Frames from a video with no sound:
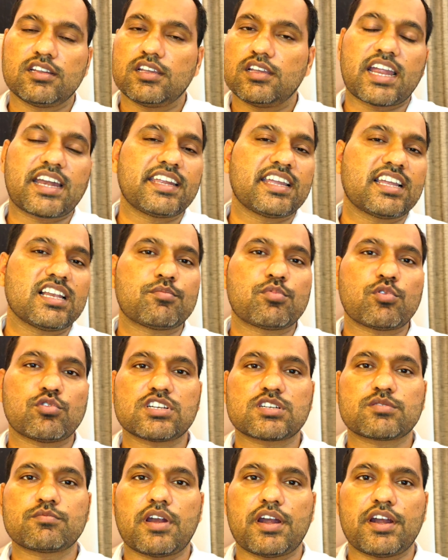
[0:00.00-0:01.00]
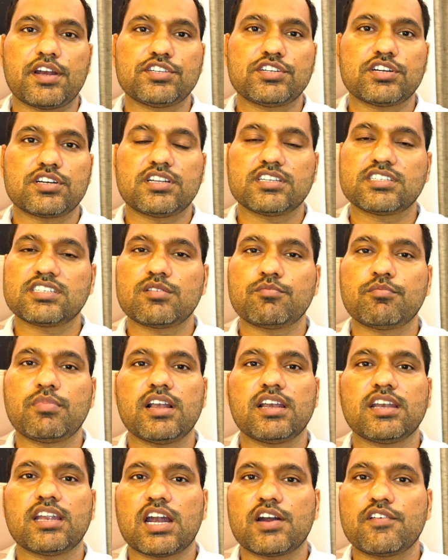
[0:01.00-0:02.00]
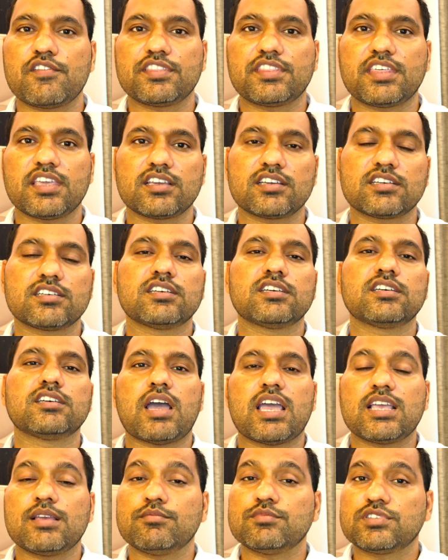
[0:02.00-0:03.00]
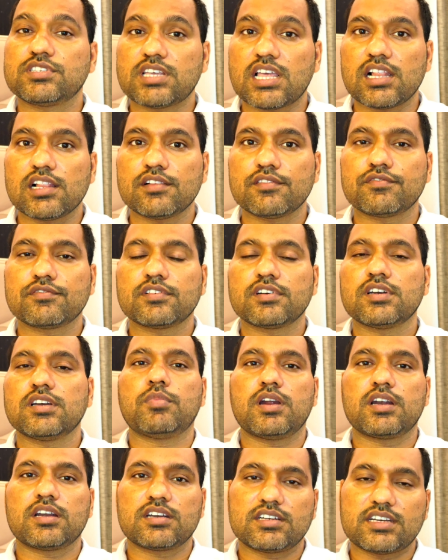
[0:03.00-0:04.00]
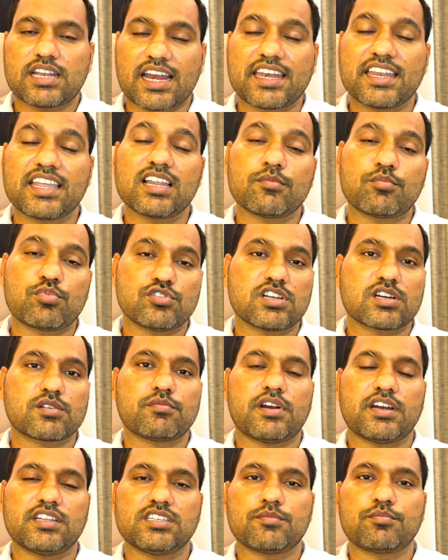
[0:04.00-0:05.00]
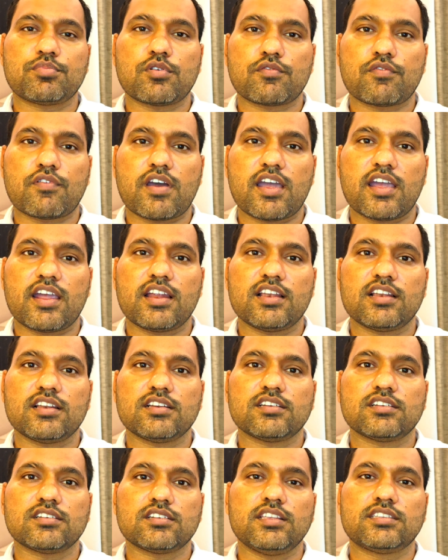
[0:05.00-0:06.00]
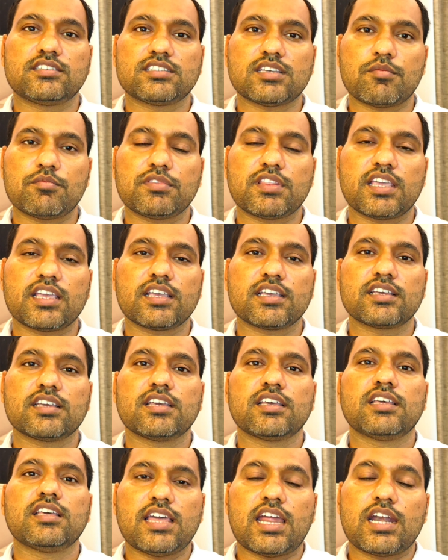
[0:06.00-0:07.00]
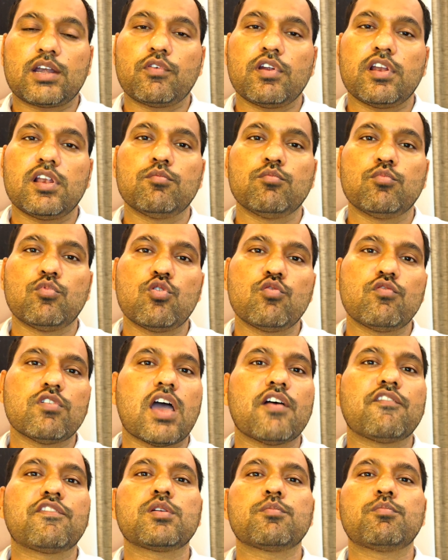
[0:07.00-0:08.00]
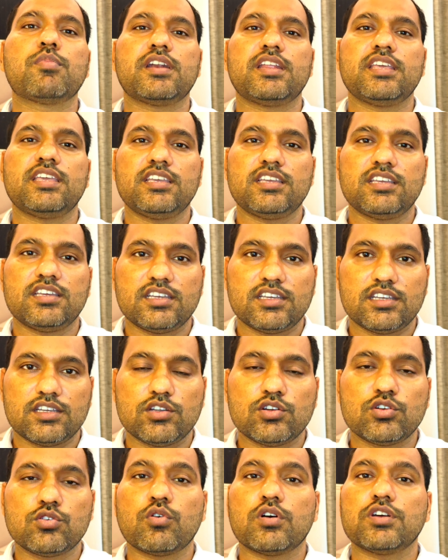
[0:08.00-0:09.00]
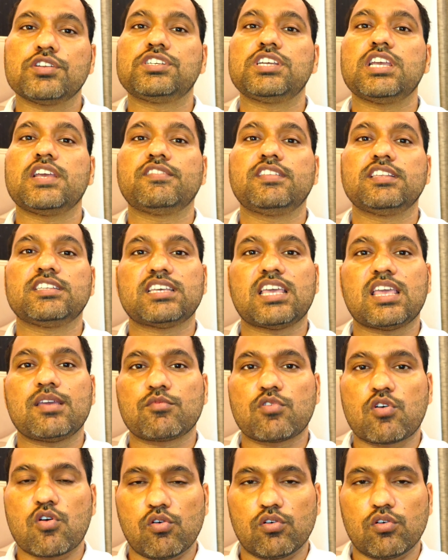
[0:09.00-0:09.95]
Technical project manager doesn't build everything by himself, but technical project manager profile is something that will move everybody to achieve the same